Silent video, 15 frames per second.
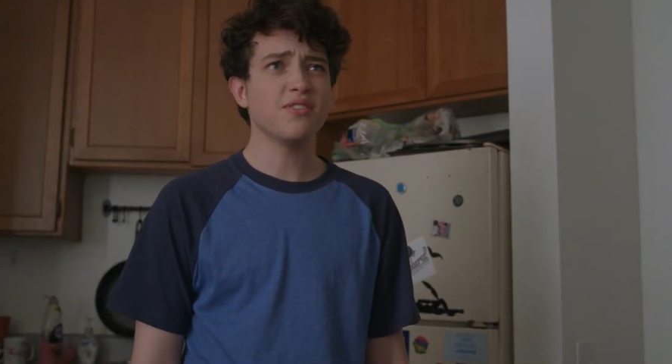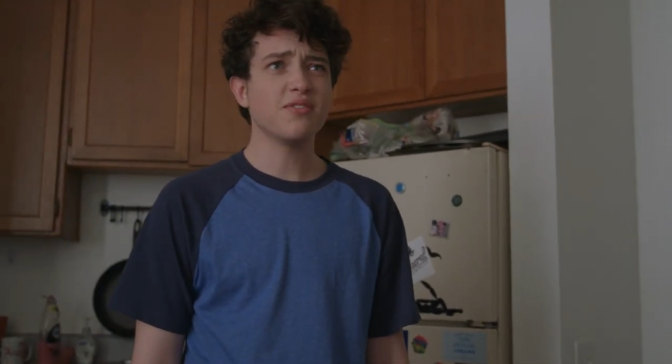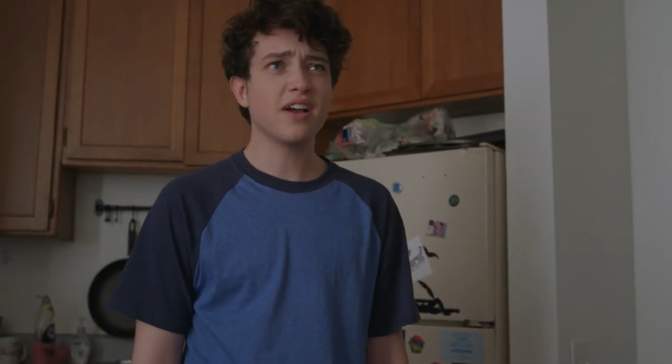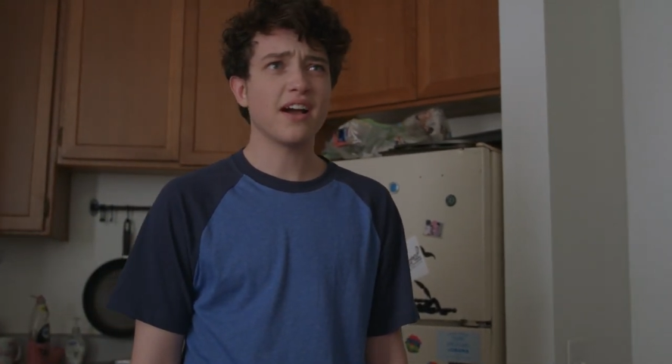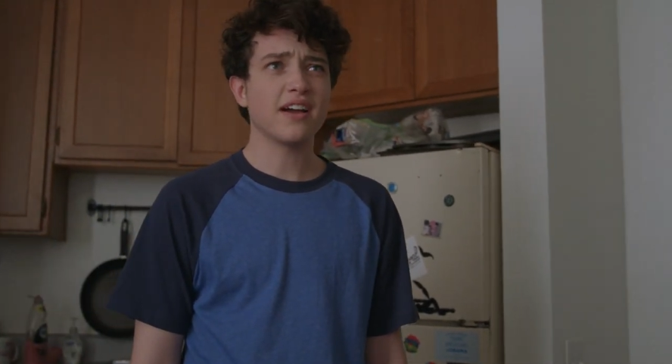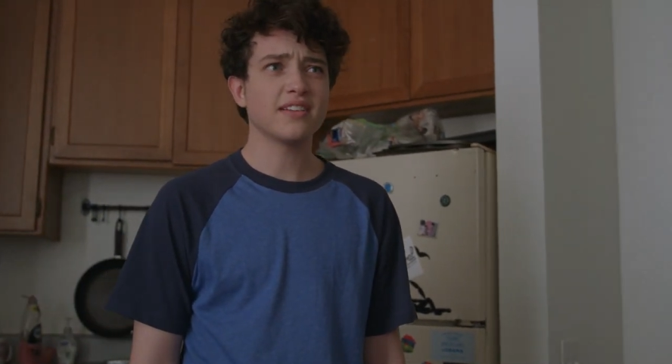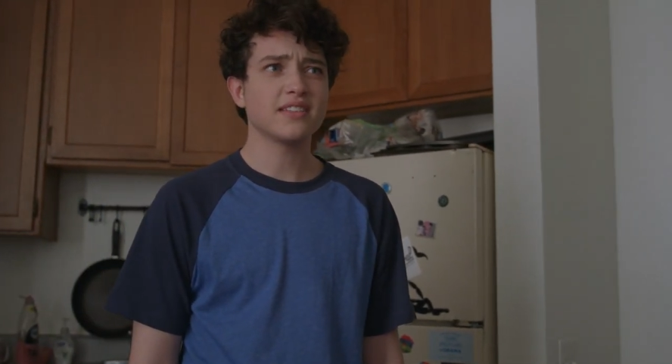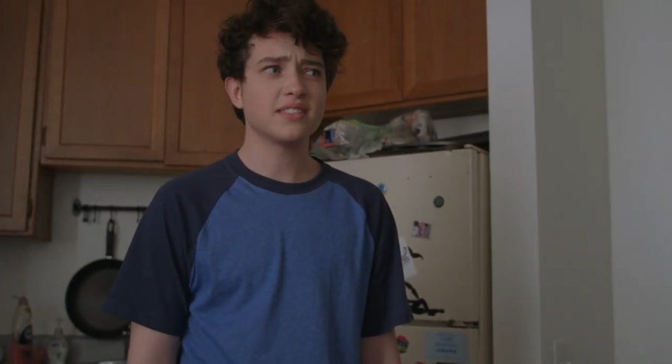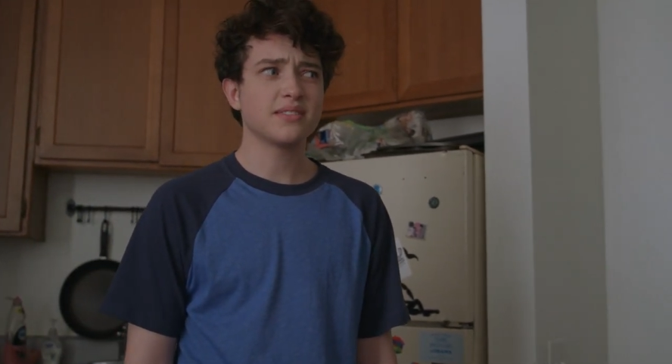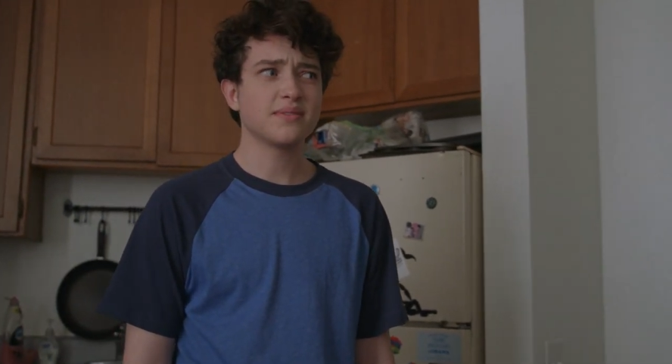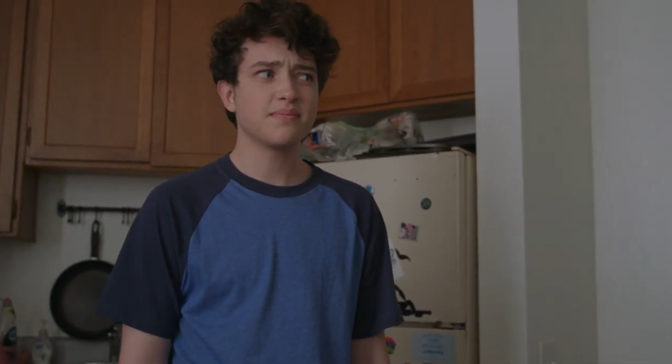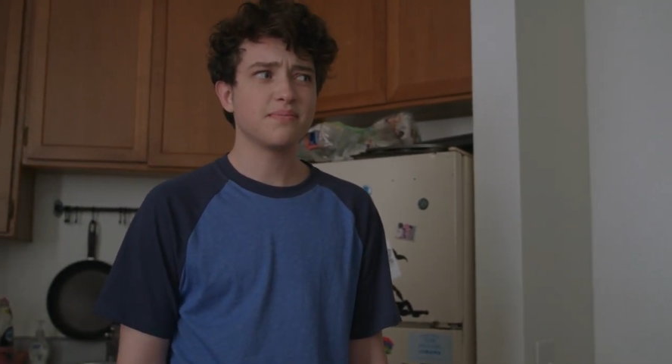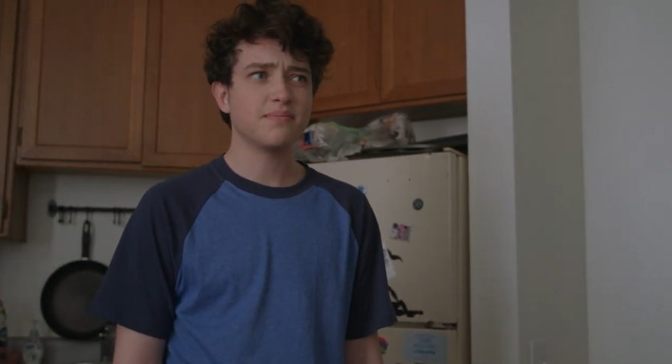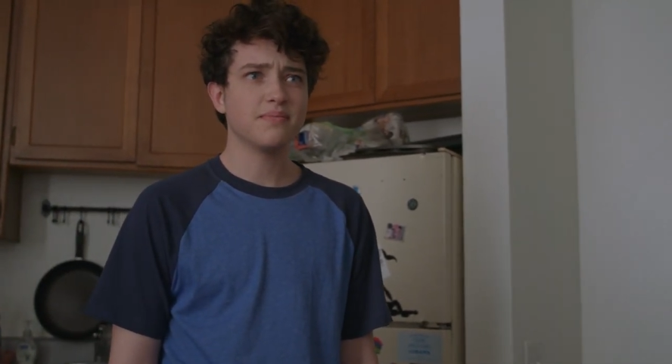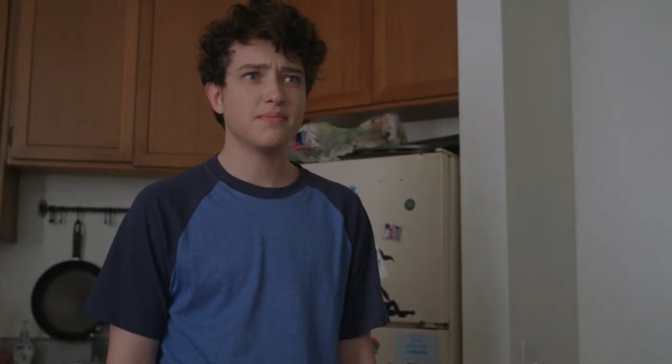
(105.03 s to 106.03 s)
you
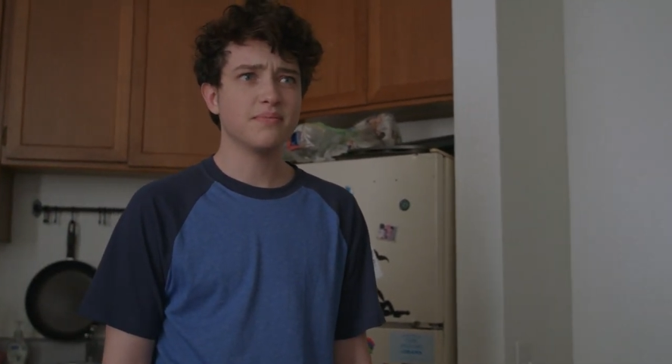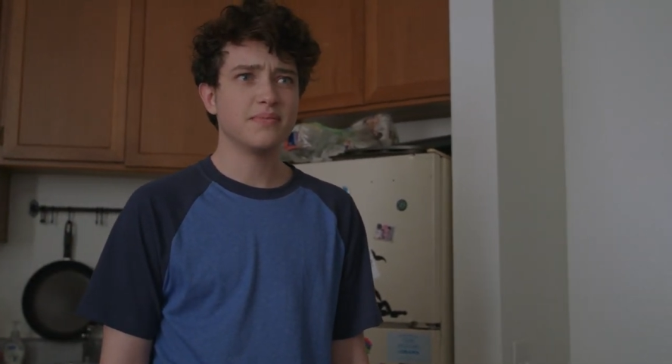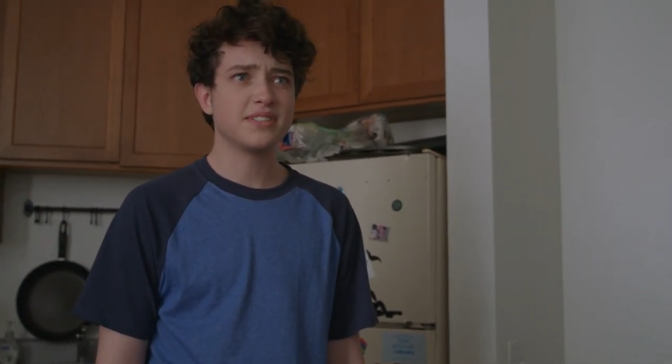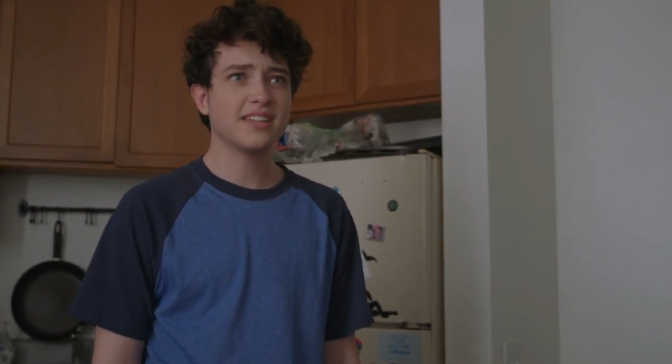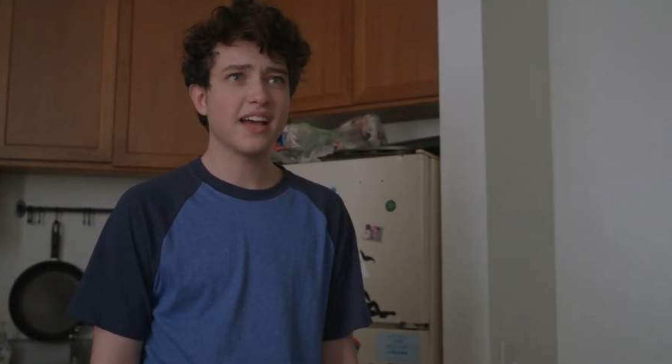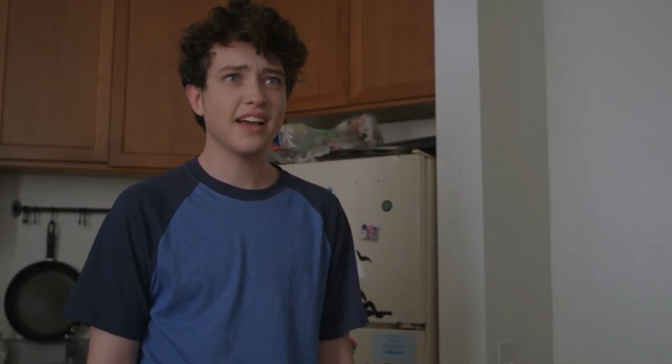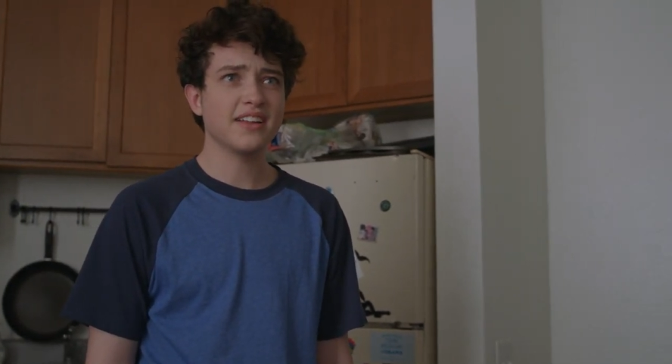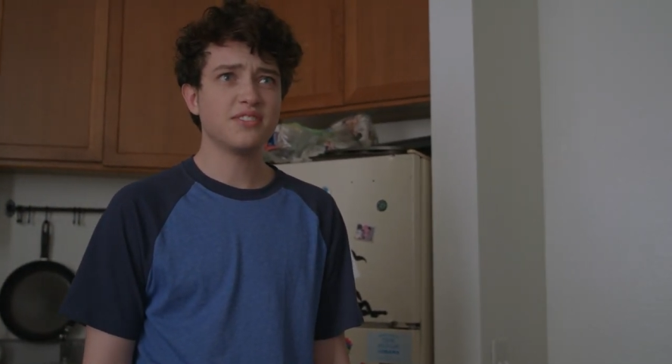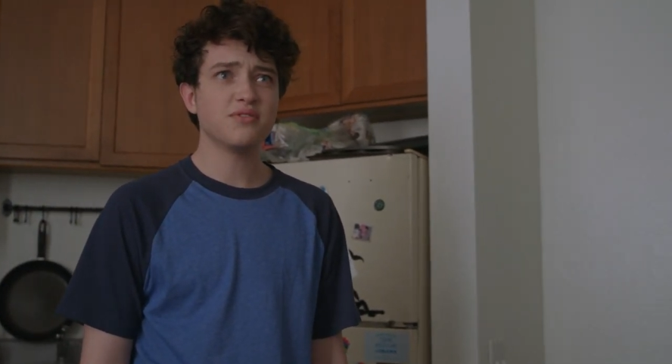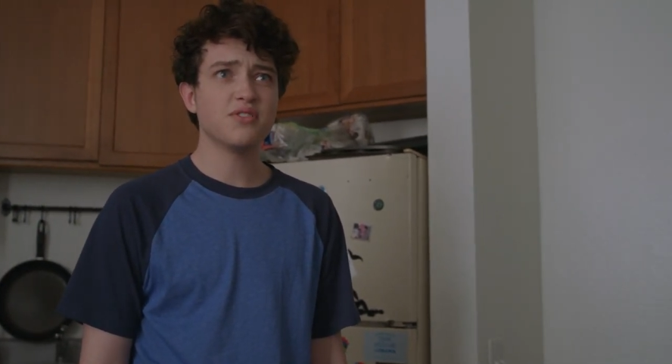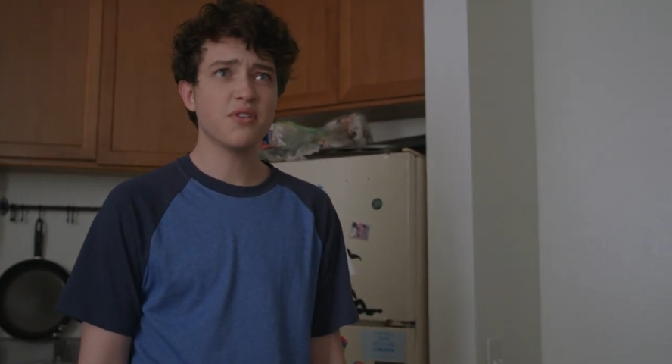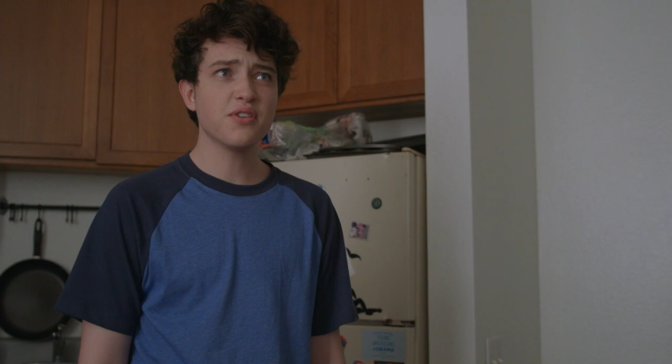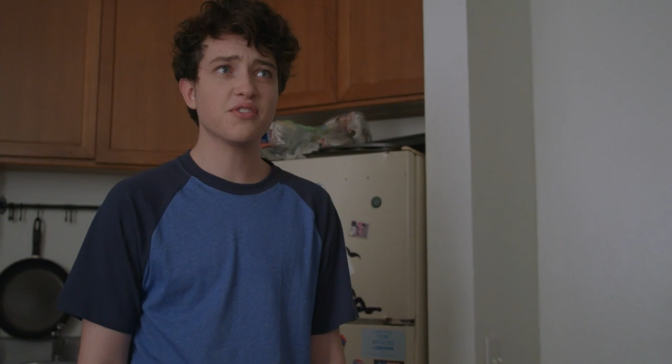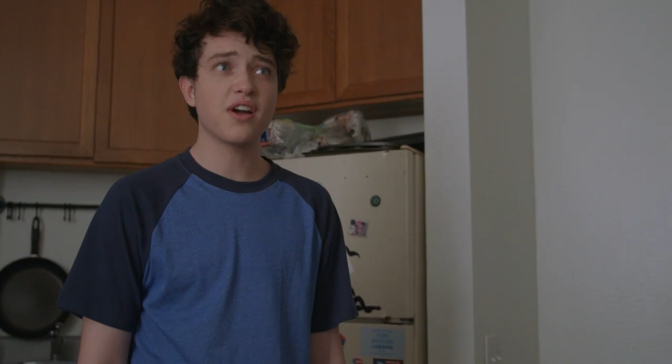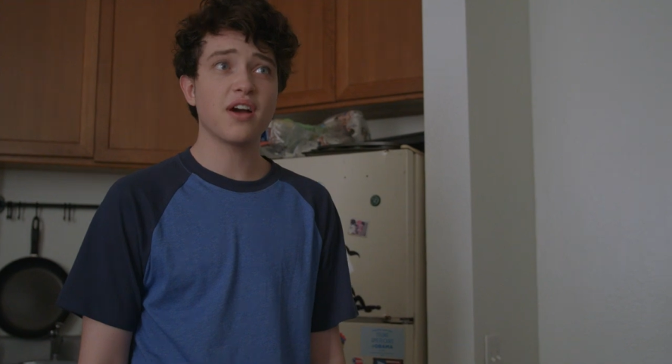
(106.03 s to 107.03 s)
guys. Besides, you
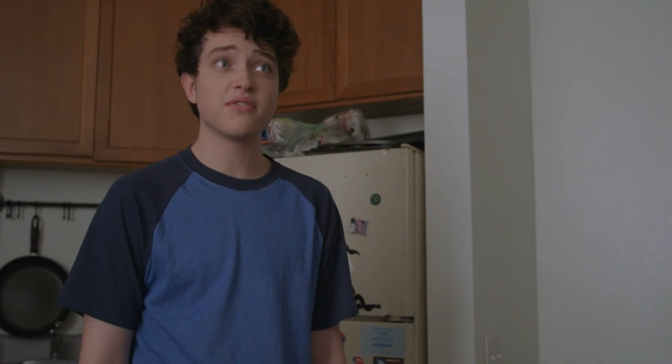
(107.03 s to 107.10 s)
know you're